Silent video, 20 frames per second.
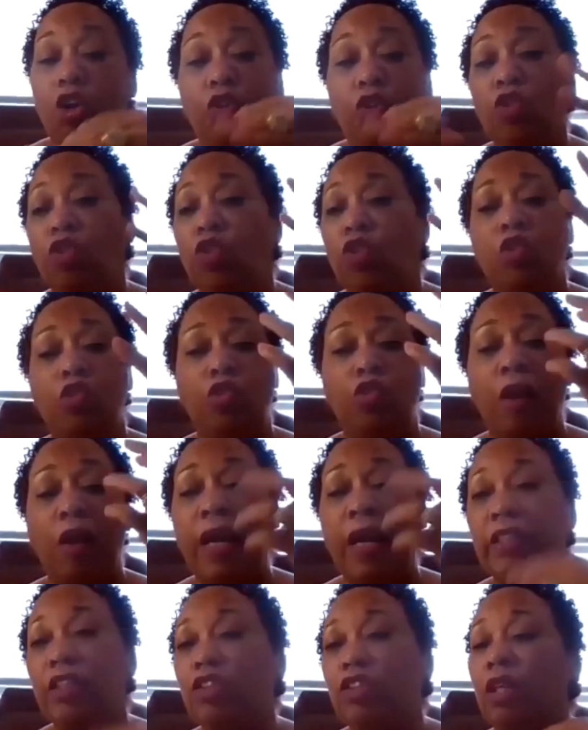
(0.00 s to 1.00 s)
You
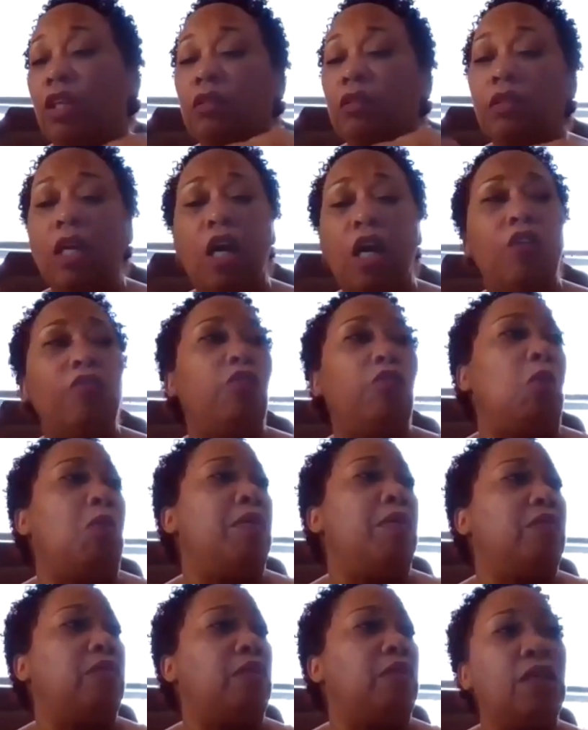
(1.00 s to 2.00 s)
trying to love
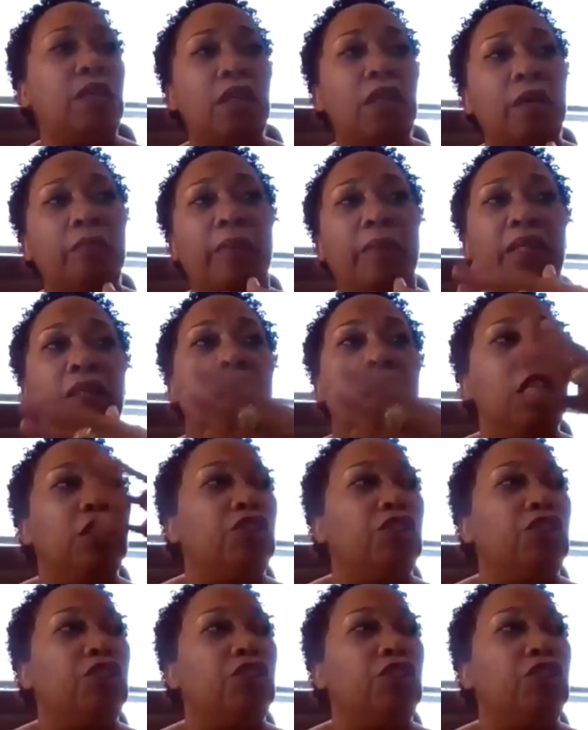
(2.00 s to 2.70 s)
on them and